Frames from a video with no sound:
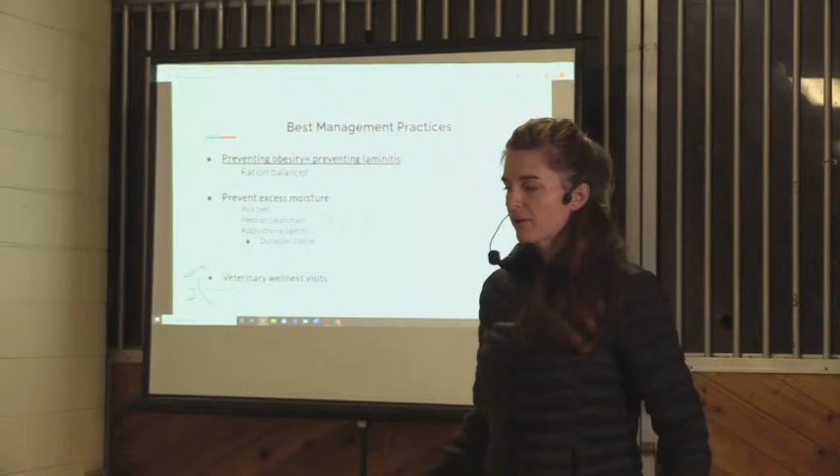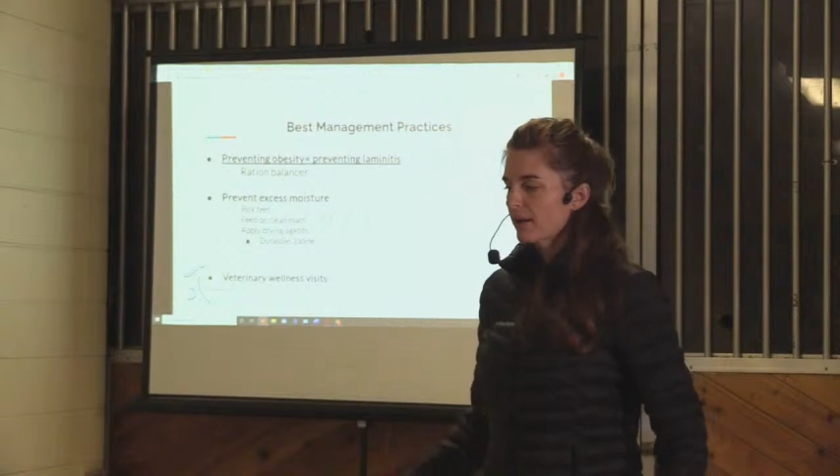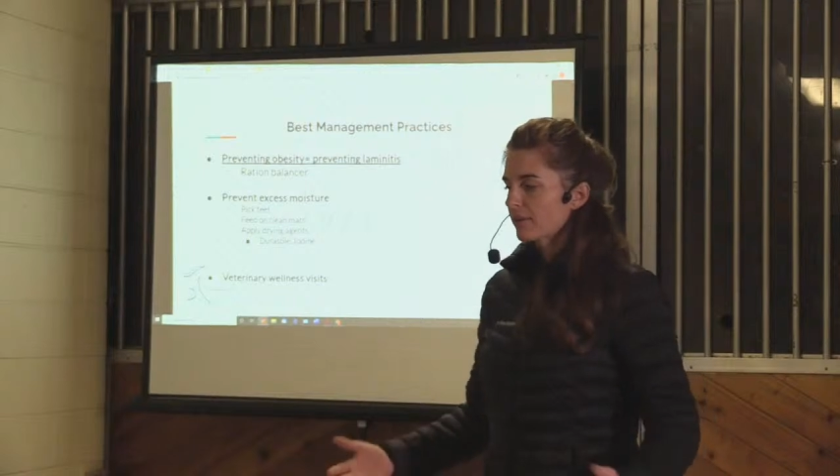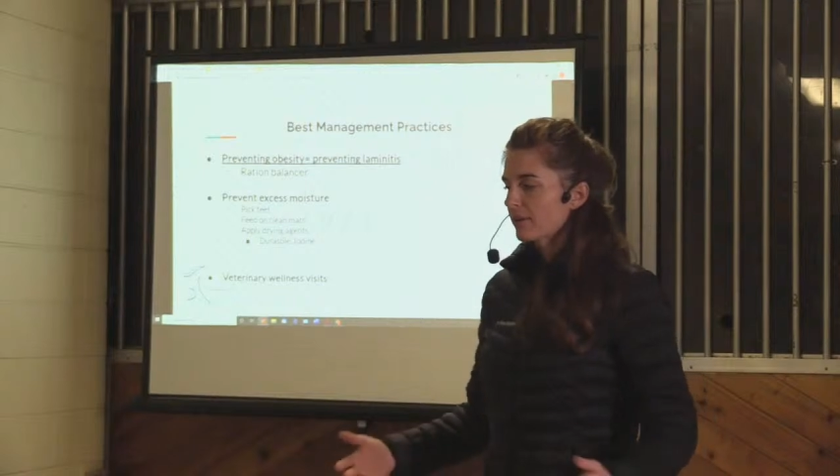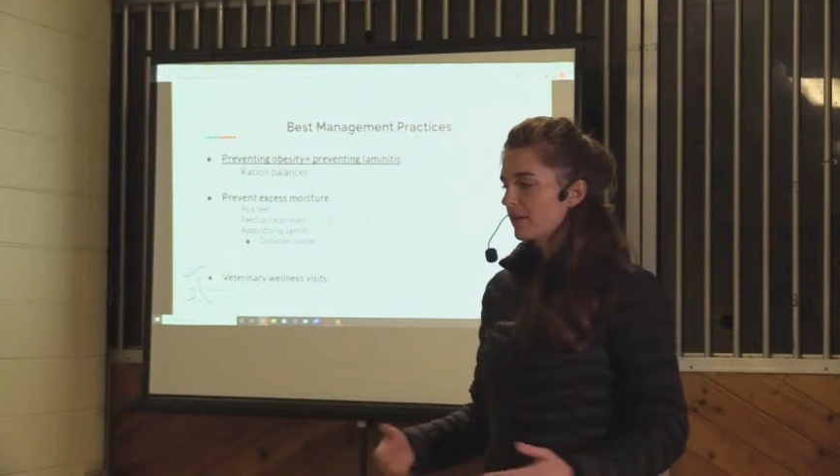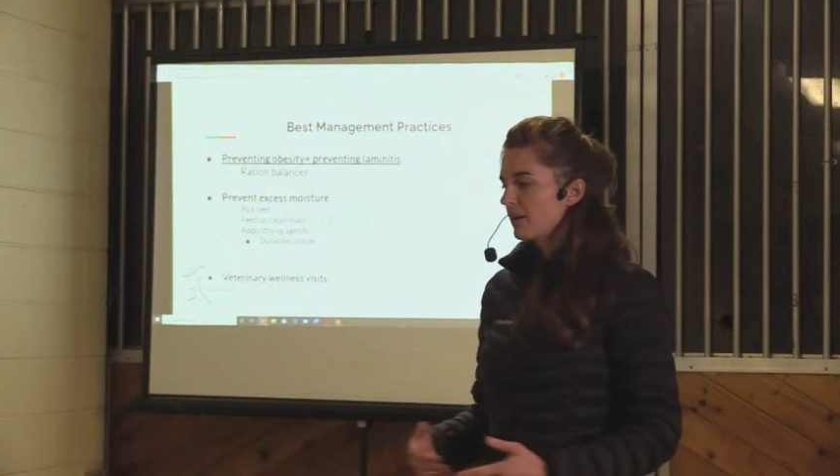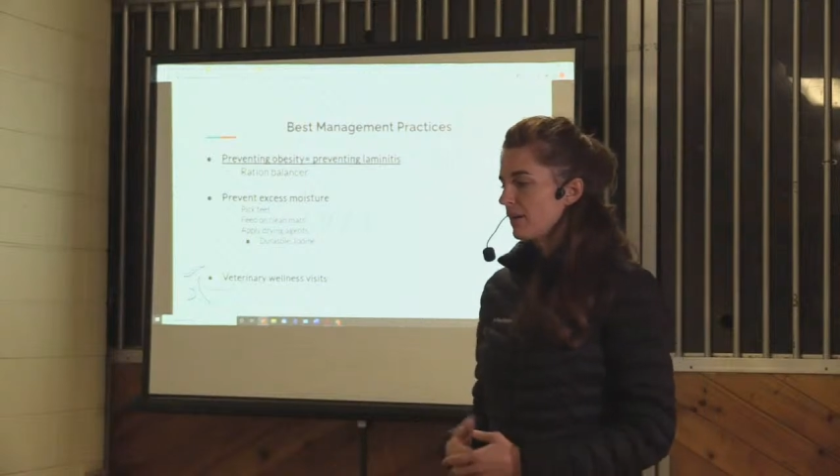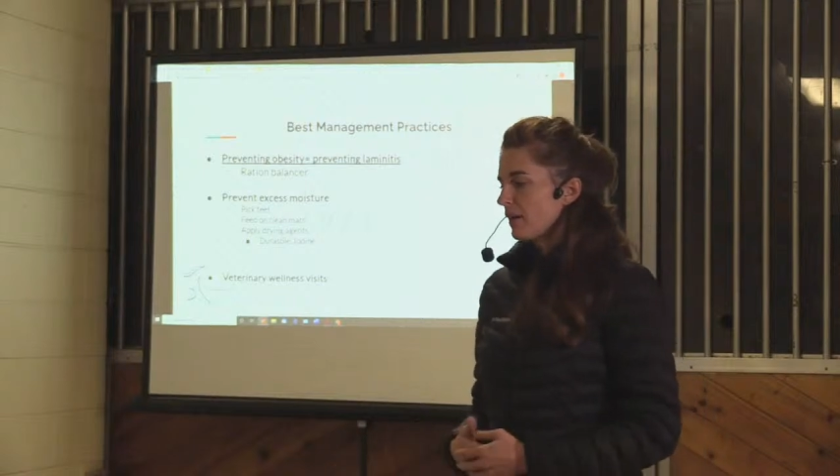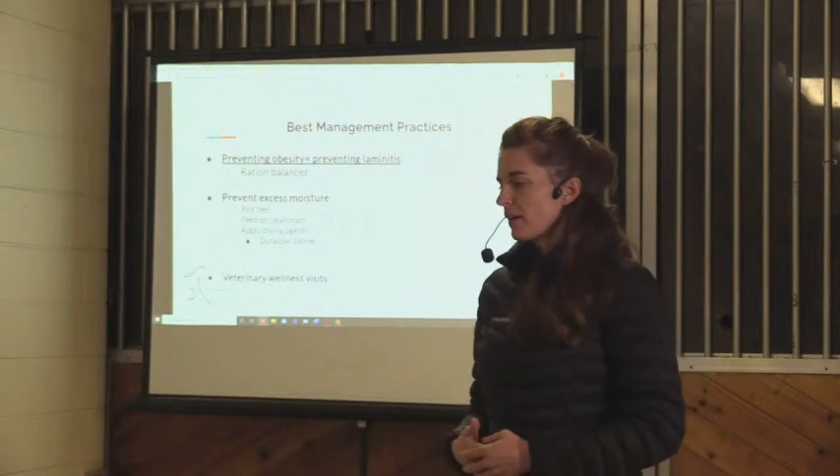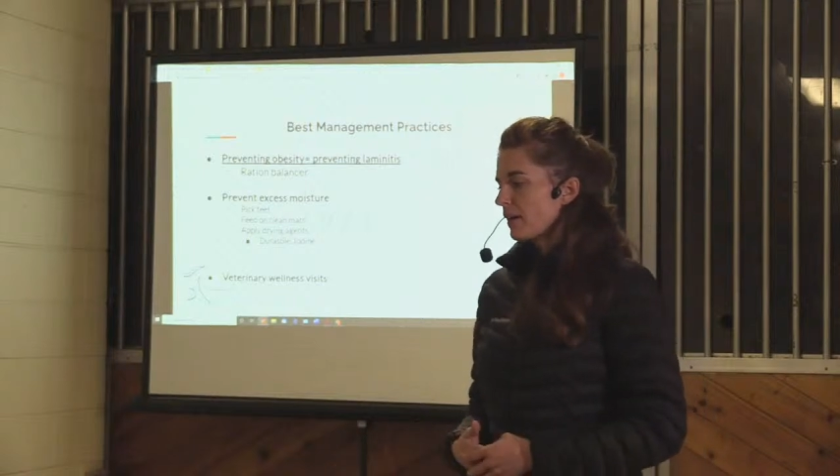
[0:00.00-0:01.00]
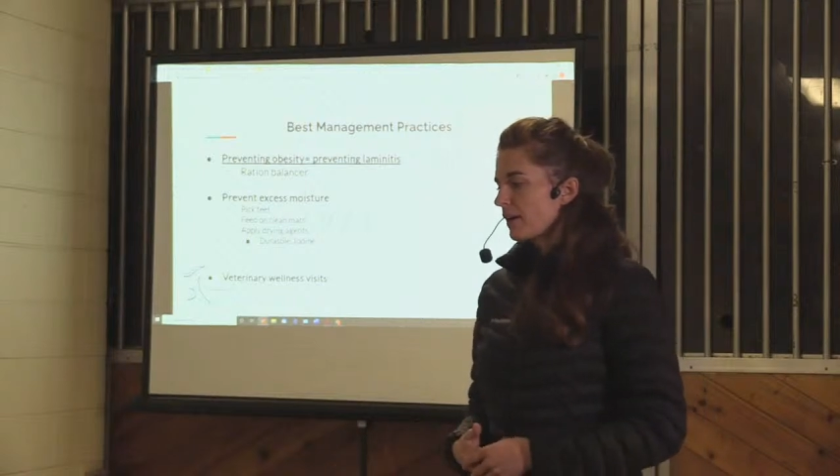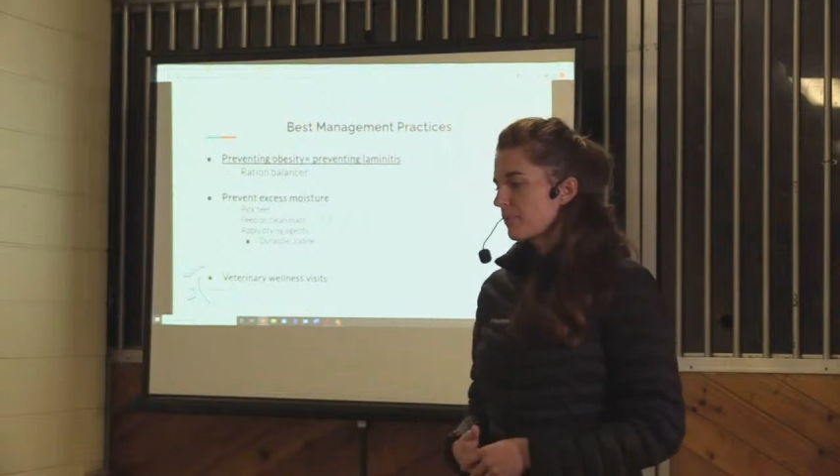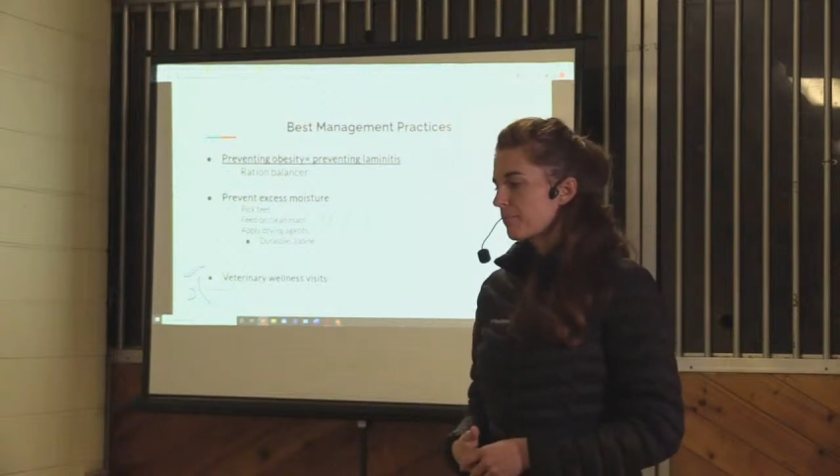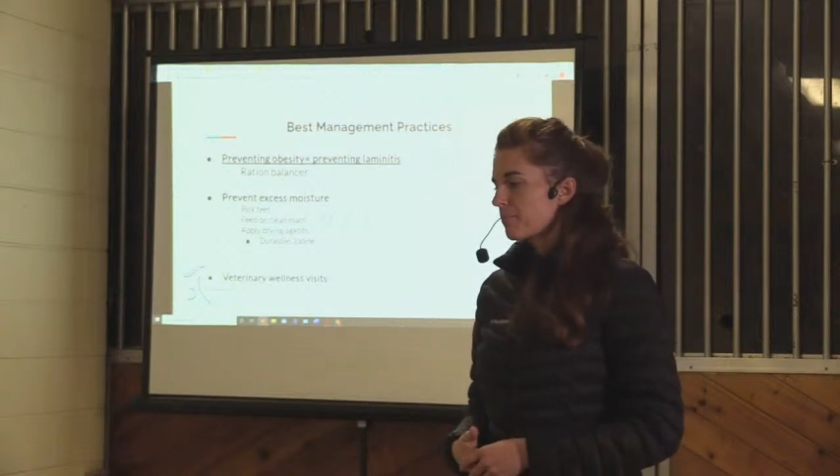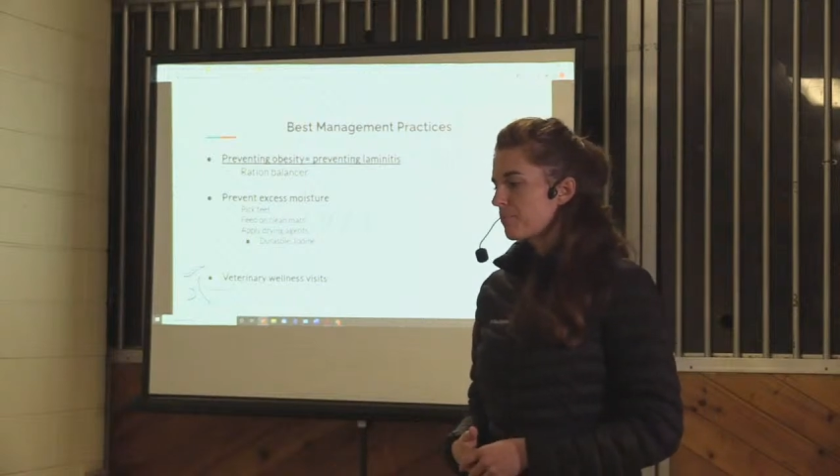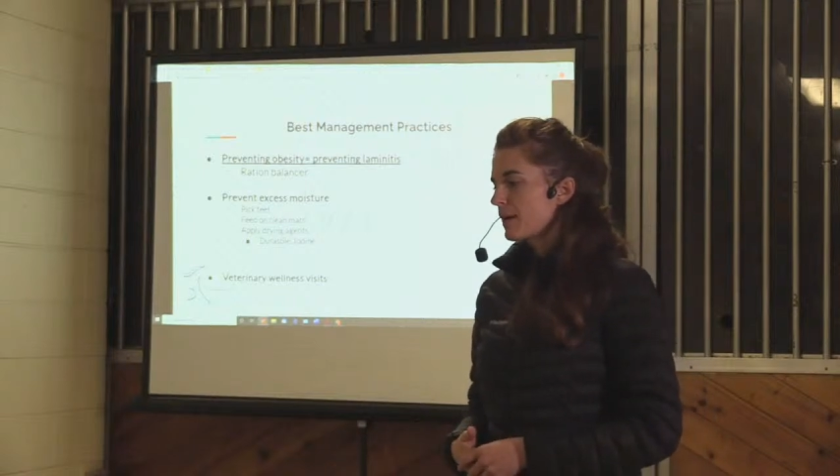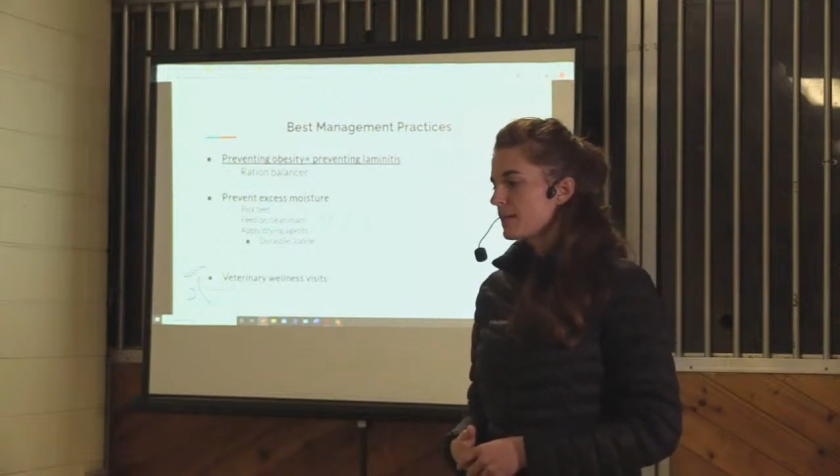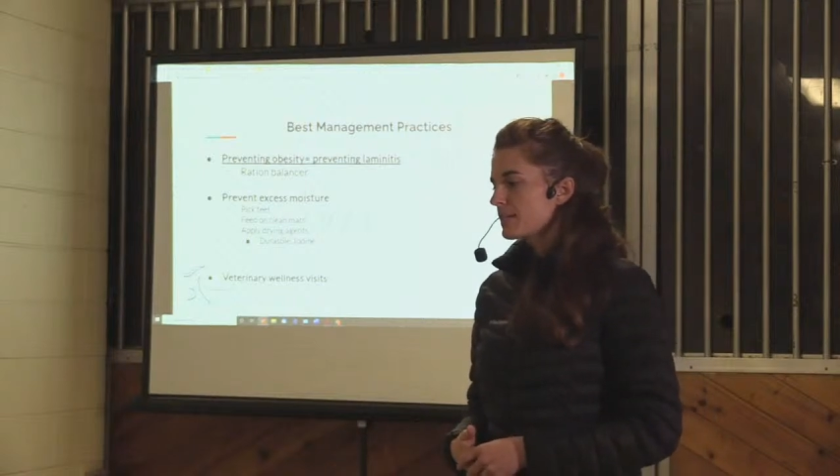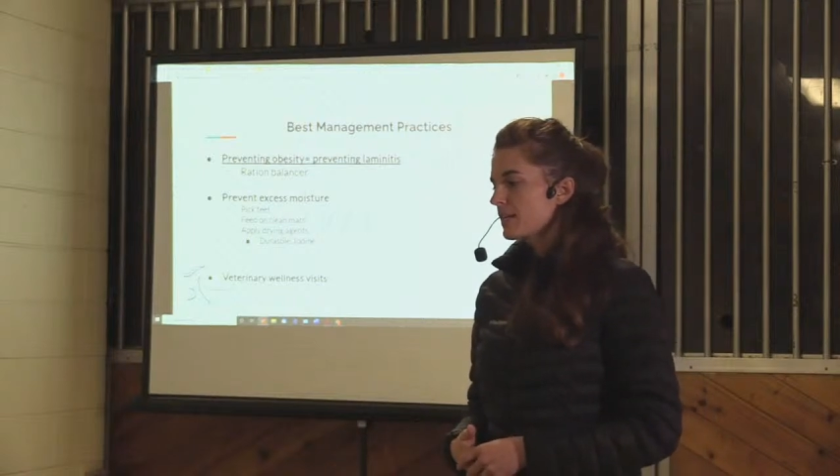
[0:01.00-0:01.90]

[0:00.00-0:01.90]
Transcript: rather, but